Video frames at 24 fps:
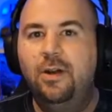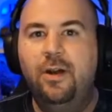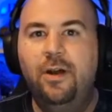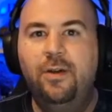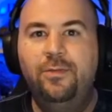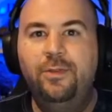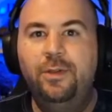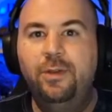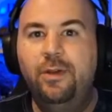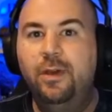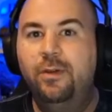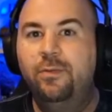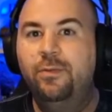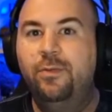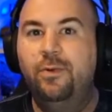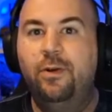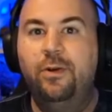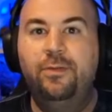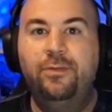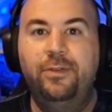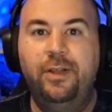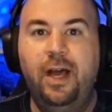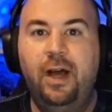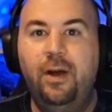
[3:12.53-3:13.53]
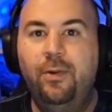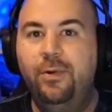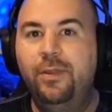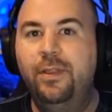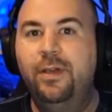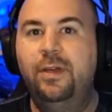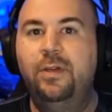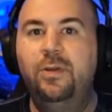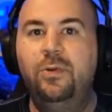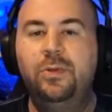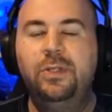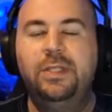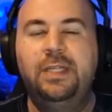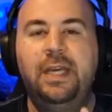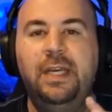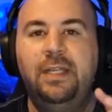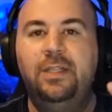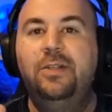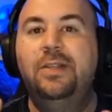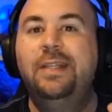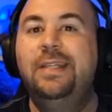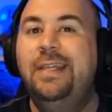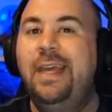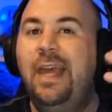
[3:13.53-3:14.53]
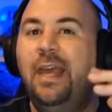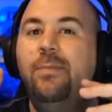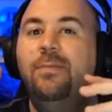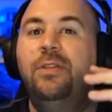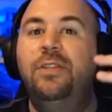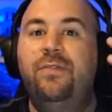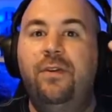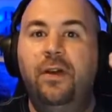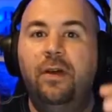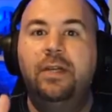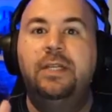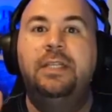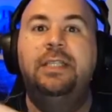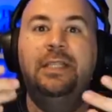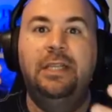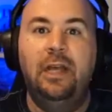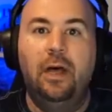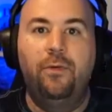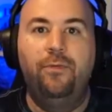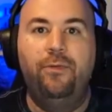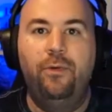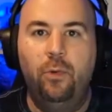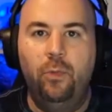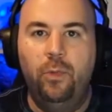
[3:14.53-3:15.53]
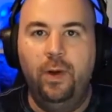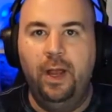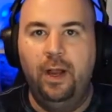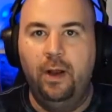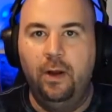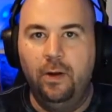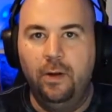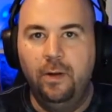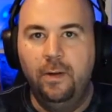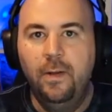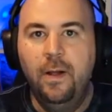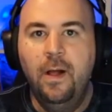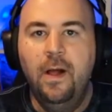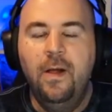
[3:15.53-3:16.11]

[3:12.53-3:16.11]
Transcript: off looking for a flower that cures cancer. The game is very self-aware.